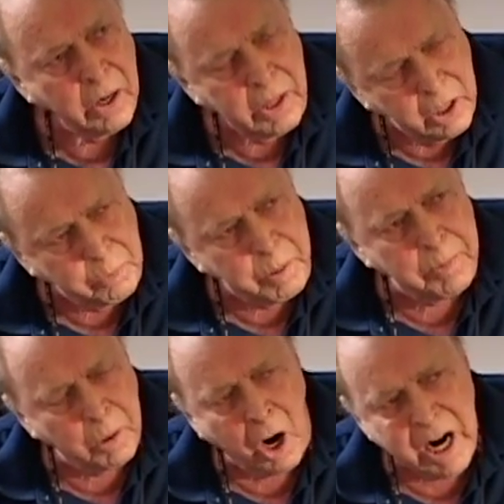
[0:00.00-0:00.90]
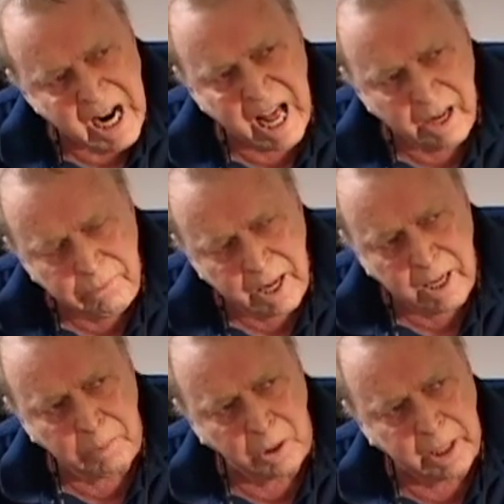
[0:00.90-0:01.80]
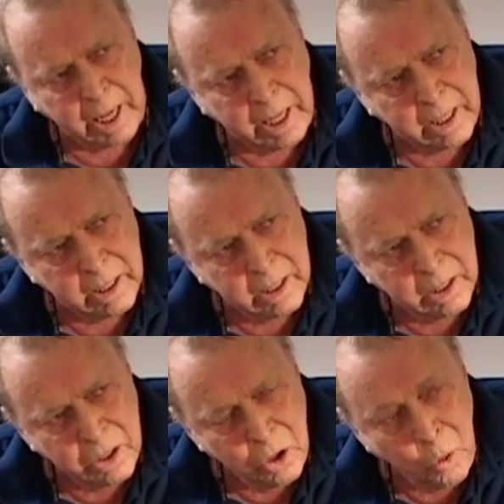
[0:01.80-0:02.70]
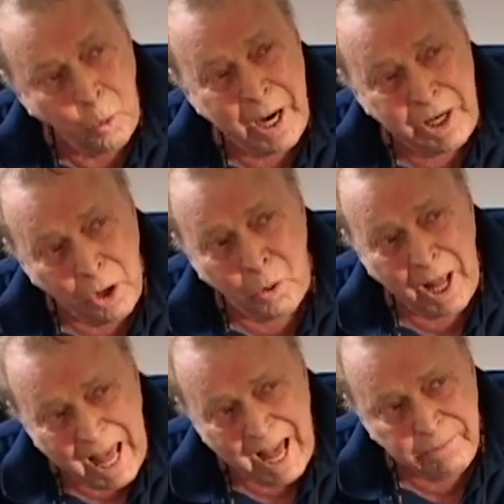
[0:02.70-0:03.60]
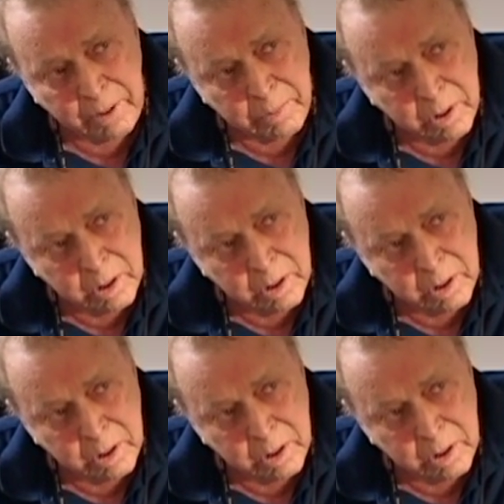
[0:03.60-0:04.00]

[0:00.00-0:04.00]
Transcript: These people are not available today. We don't have them.